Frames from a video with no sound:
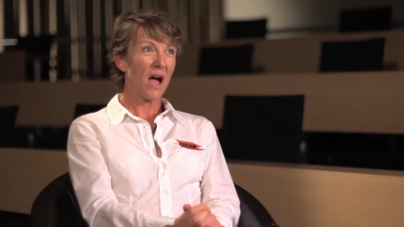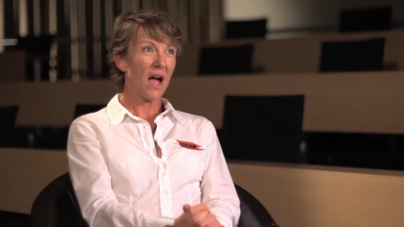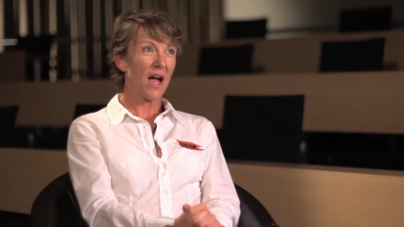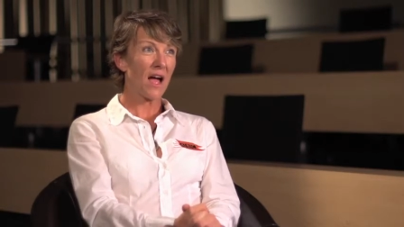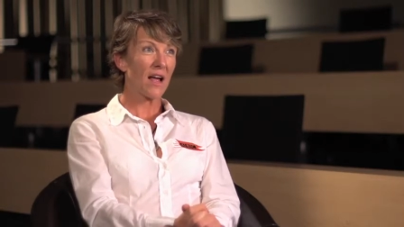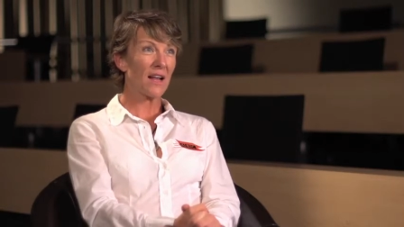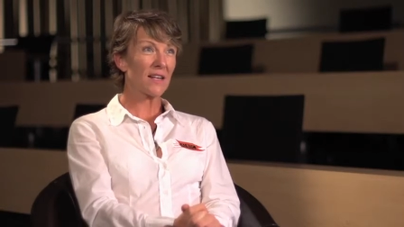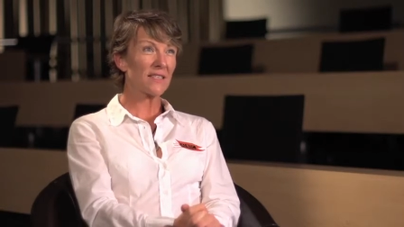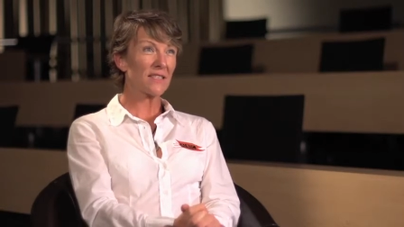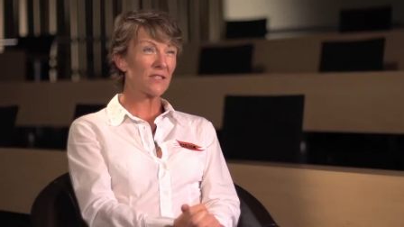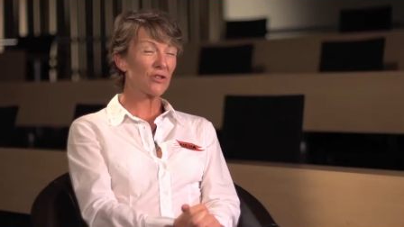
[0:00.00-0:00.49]

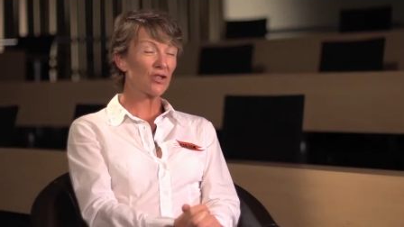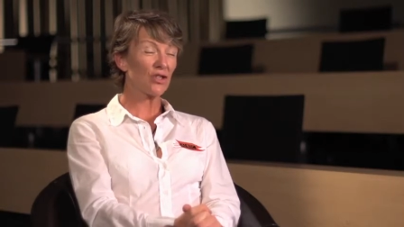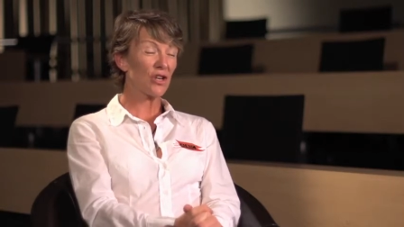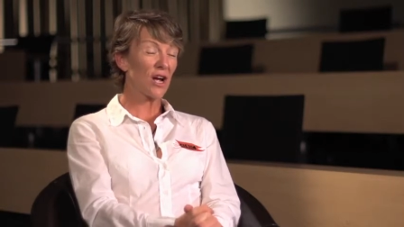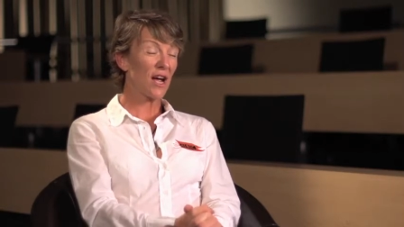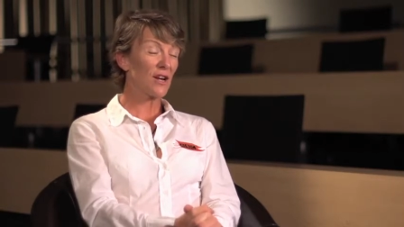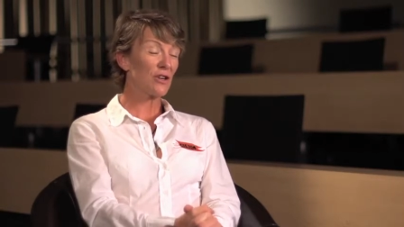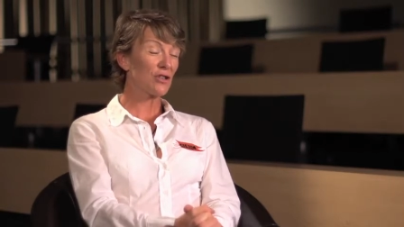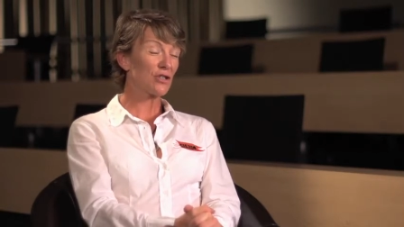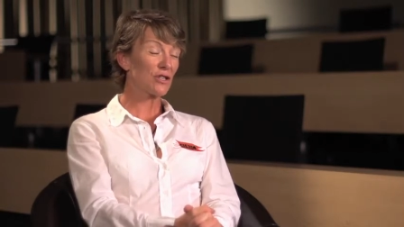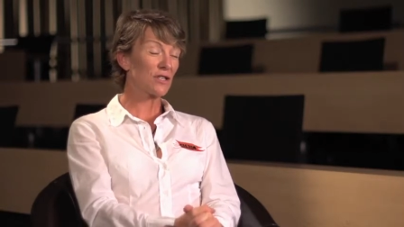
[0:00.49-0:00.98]
It's
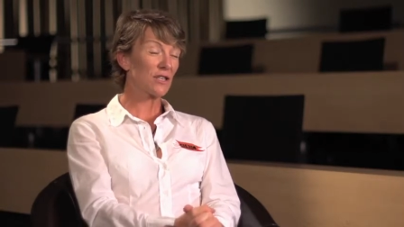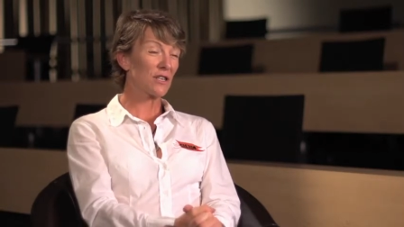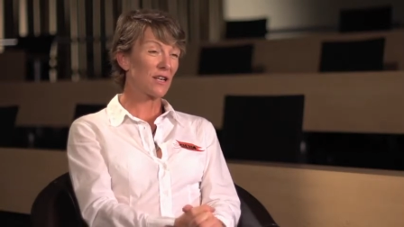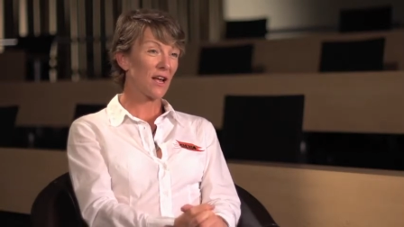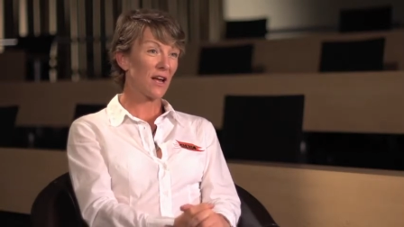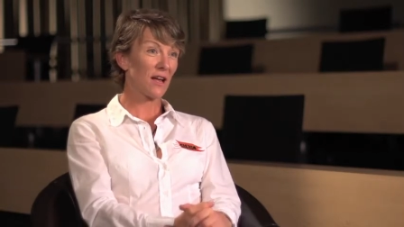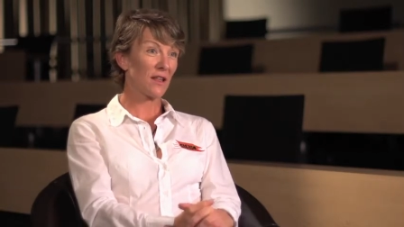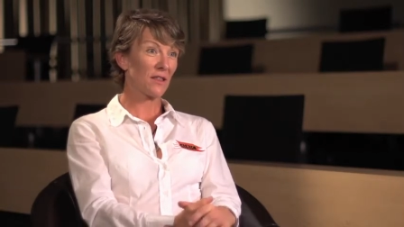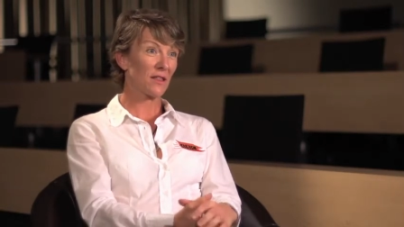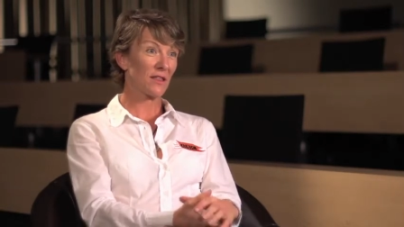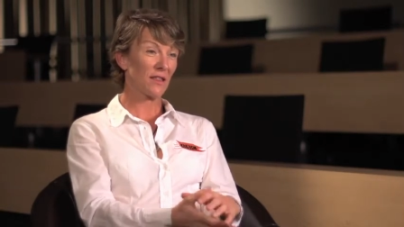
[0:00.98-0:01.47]

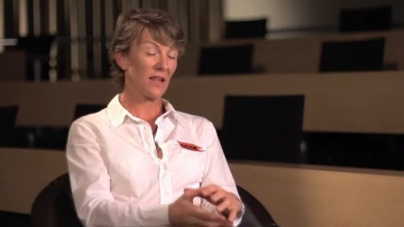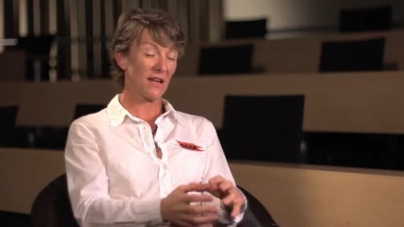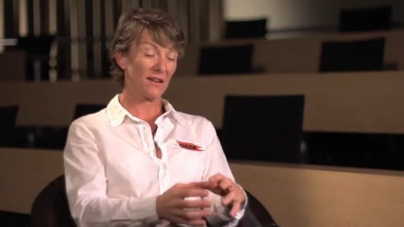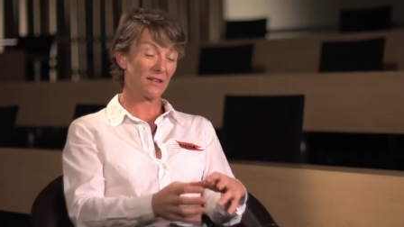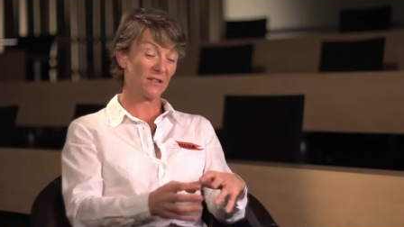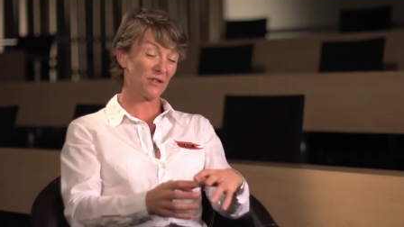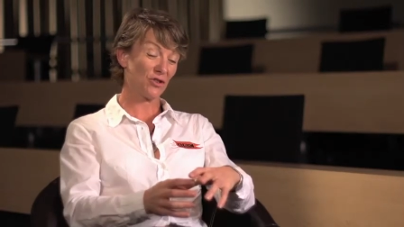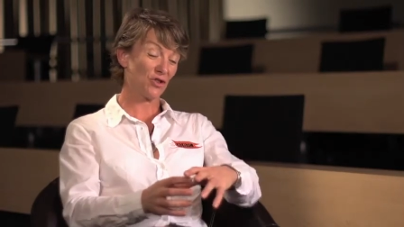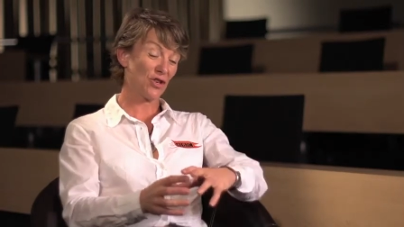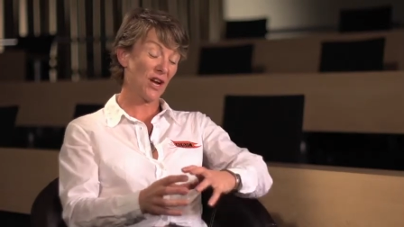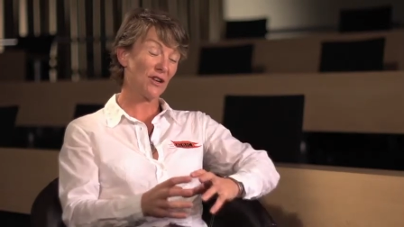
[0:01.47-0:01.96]

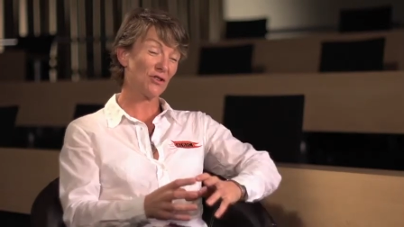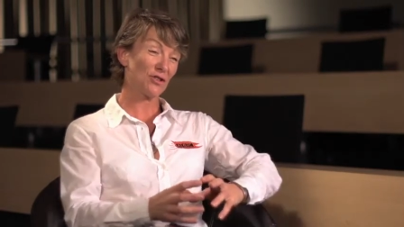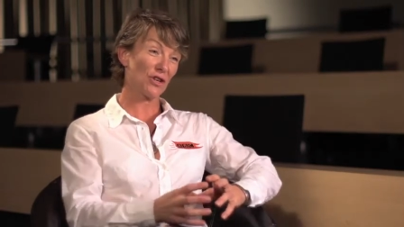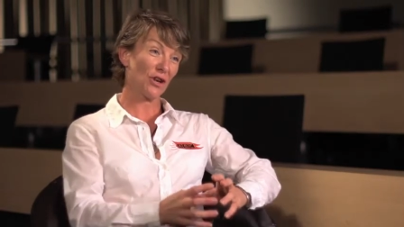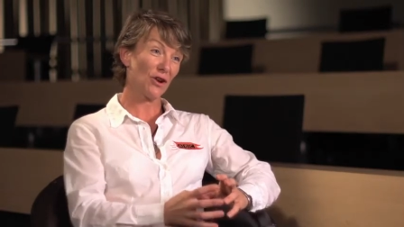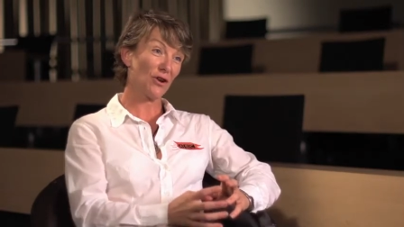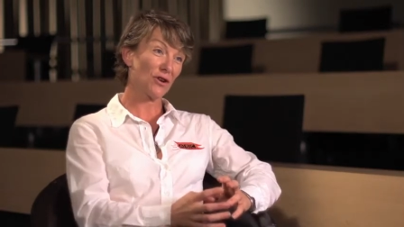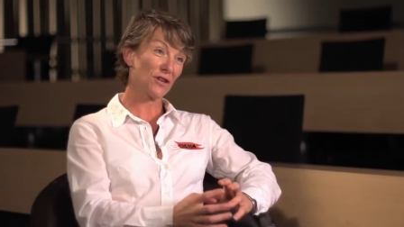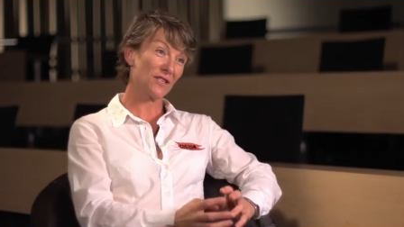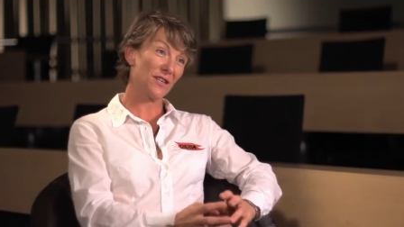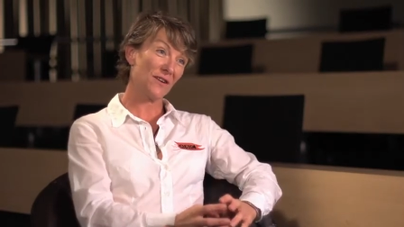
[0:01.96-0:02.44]
changed a
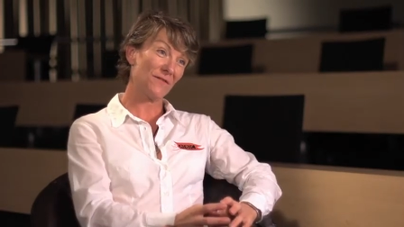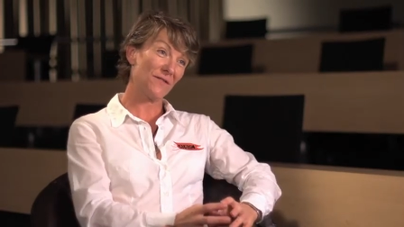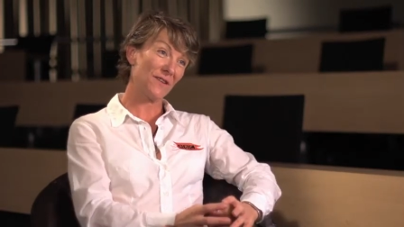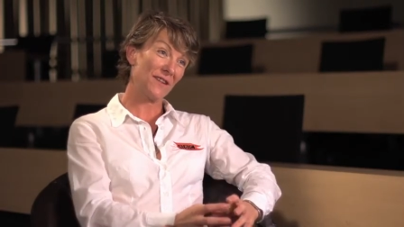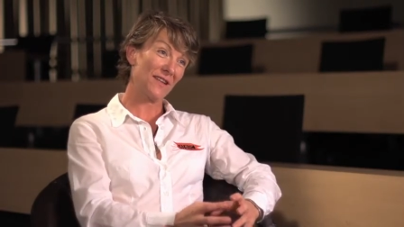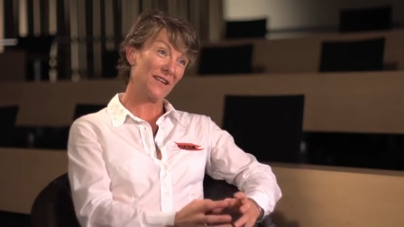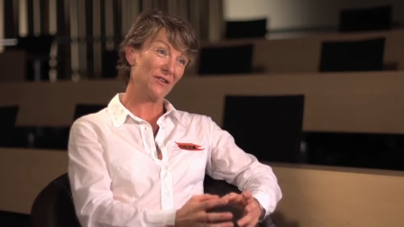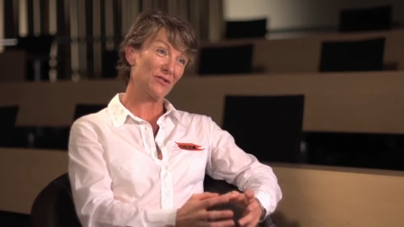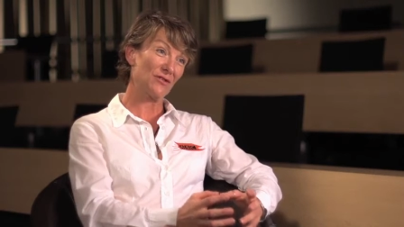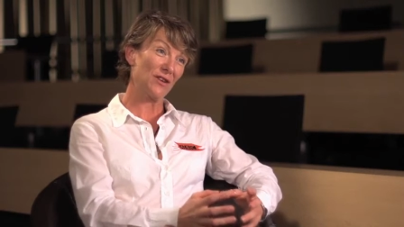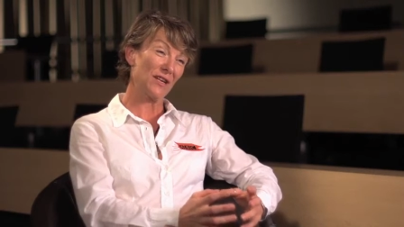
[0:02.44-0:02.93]
lot of stuff in the
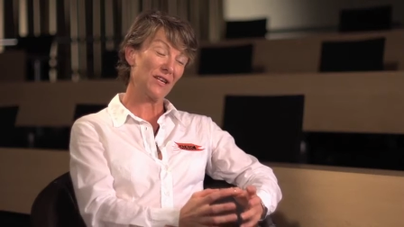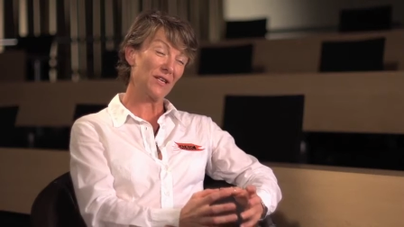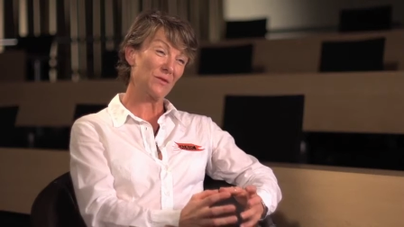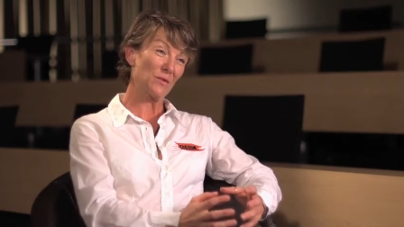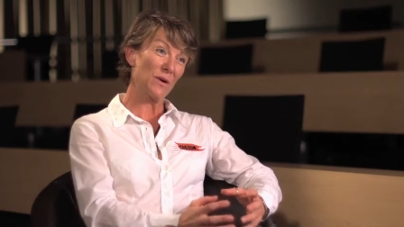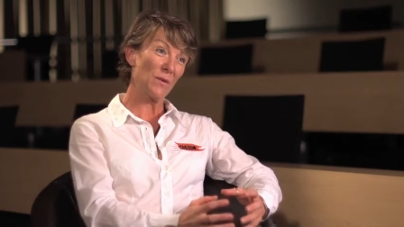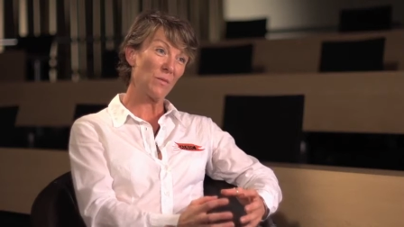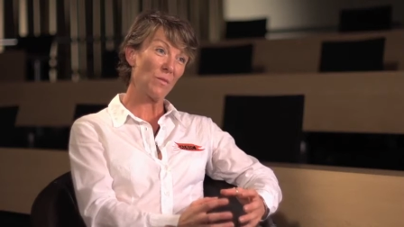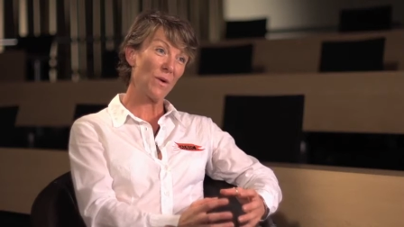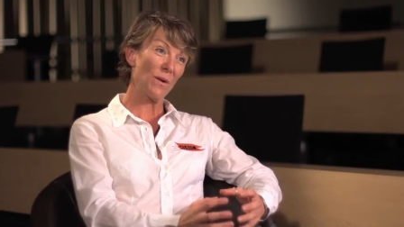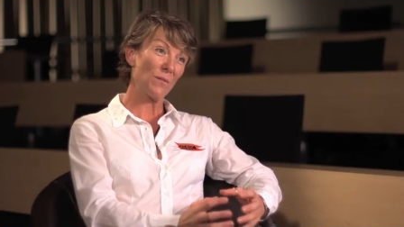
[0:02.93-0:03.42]
industry because
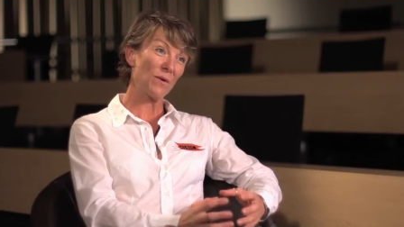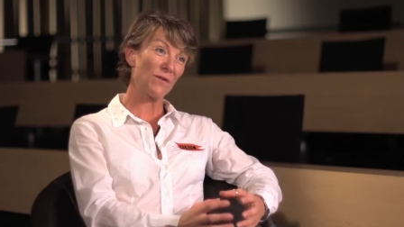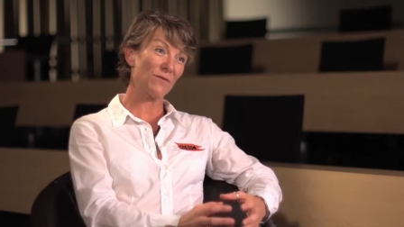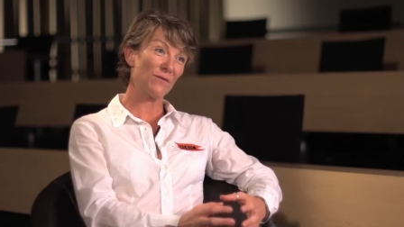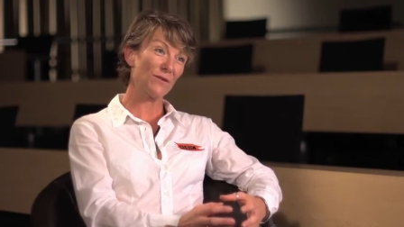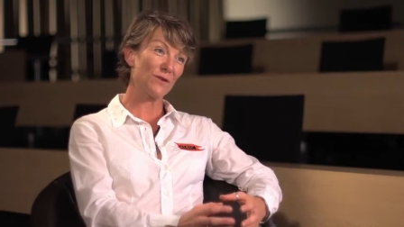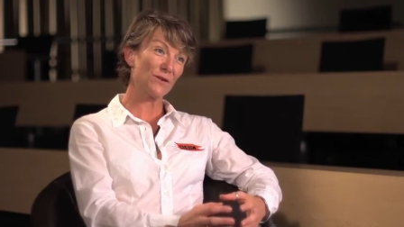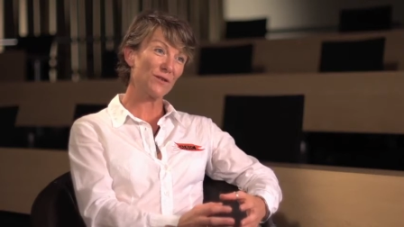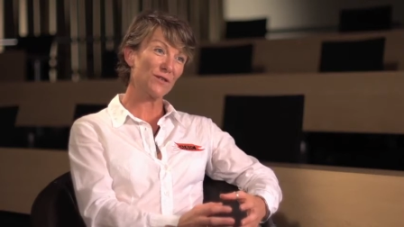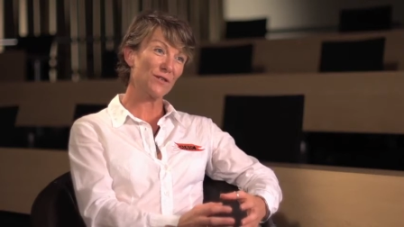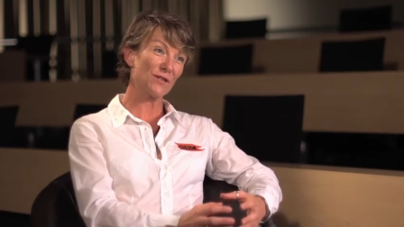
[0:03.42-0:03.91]
when we
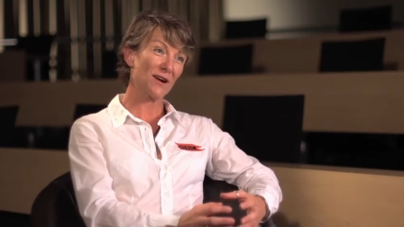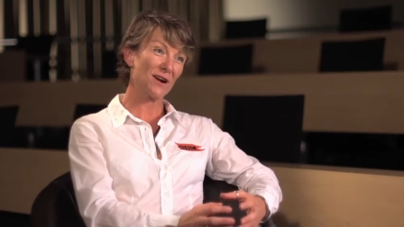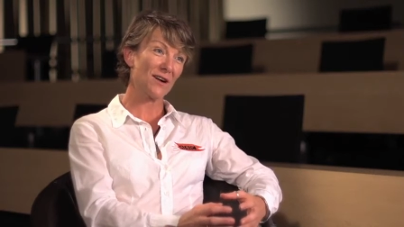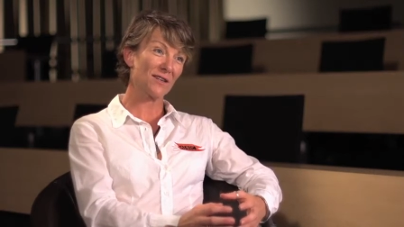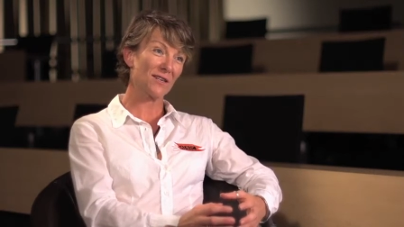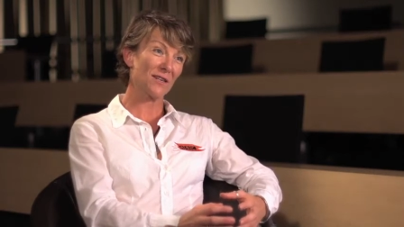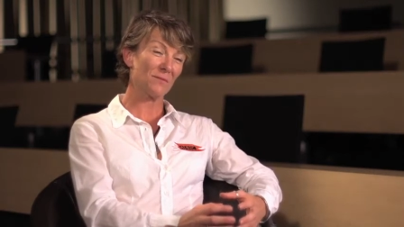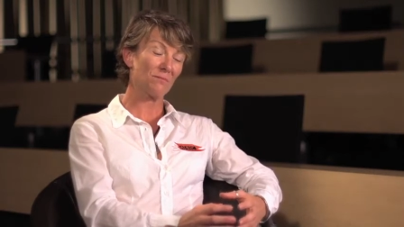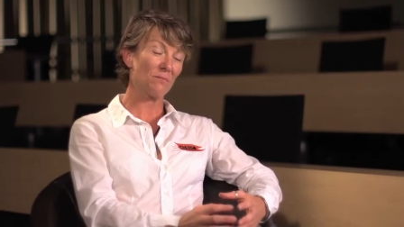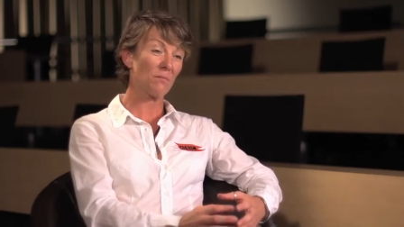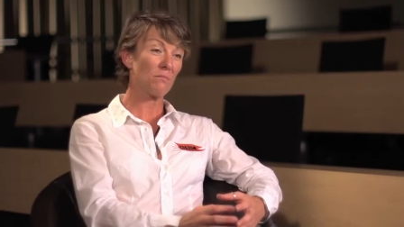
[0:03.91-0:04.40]
first
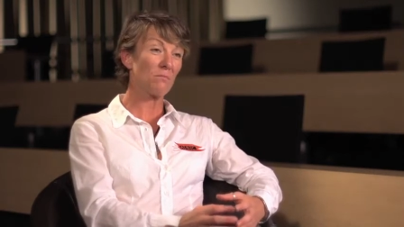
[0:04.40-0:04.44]
started,